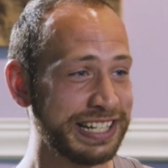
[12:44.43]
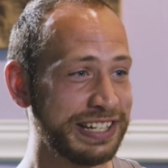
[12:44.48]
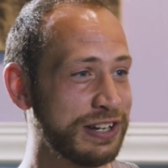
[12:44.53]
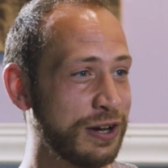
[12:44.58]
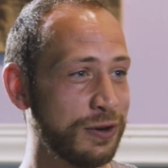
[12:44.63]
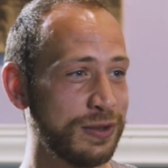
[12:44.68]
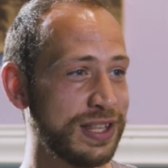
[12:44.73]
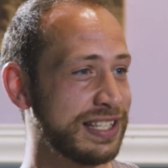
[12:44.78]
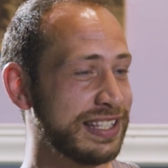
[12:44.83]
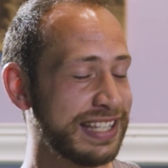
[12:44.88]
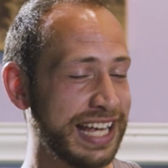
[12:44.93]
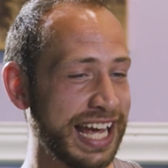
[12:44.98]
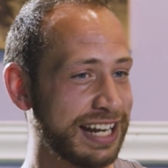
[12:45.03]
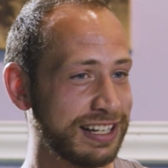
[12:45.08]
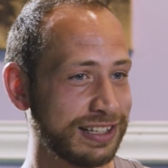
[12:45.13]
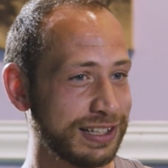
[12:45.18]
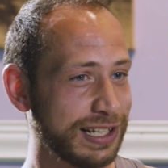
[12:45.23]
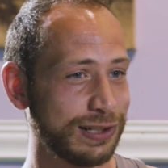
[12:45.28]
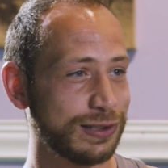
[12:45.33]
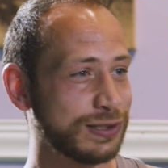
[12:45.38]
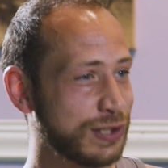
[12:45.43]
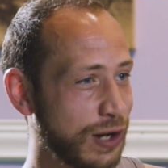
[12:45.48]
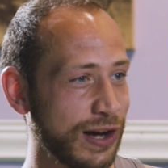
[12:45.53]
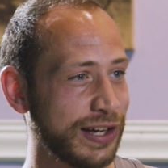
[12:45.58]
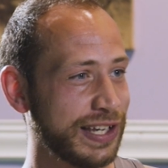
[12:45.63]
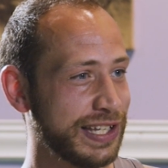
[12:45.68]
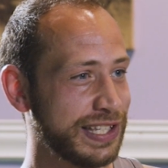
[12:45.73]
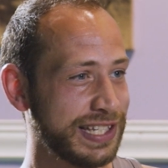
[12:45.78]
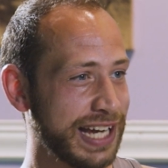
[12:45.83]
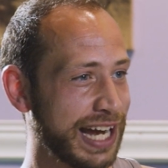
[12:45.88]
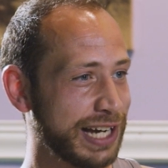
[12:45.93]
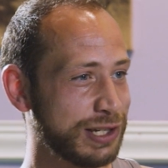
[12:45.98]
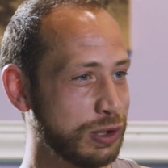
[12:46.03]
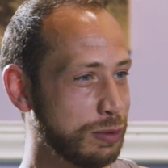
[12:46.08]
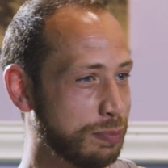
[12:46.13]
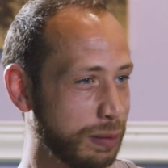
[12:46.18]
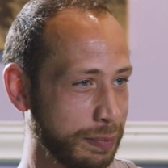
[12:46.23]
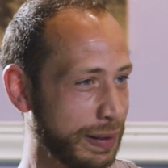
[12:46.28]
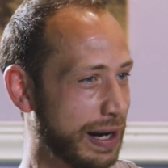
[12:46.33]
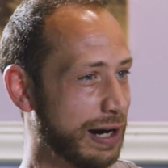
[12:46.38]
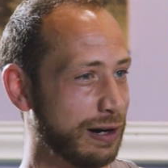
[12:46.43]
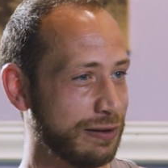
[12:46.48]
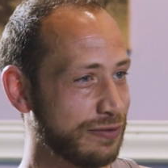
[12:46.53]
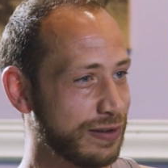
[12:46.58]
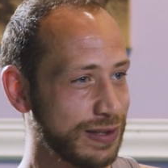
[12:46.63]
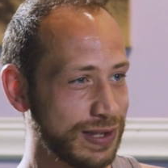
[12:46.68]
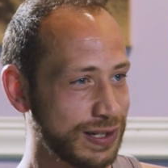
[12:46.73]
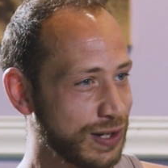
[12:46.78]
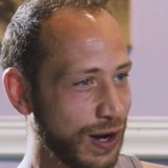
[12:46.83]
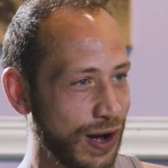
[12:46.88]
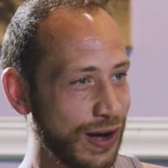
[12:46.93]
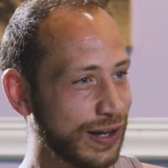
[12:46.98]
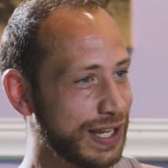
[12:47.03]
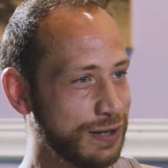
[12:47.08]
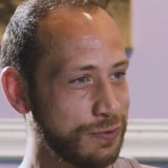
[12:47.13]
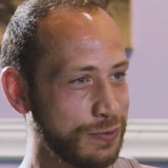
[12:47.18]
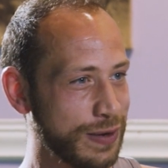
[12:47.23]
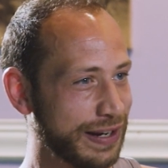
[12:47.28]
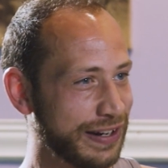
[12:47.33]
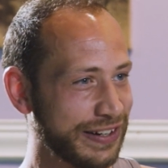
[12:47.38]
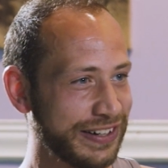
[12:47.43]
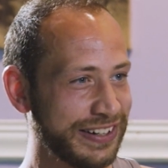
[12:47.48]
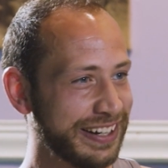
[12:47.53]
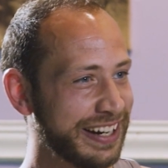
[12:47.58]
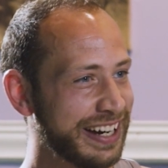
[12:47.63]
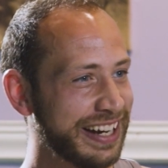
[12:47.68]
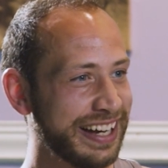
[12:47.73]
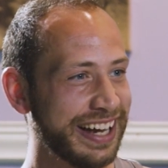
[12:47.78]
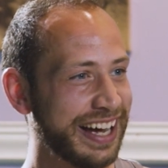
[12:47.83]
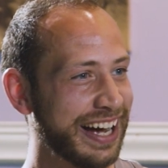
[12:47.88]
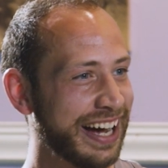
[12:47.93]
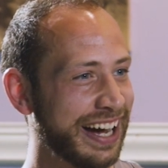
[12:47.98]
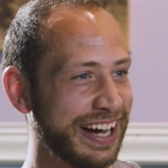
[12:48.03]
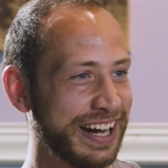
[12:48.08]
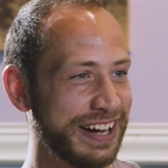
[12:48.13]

I didn't know this. They had a little doggy statue prepared for the doggy winner.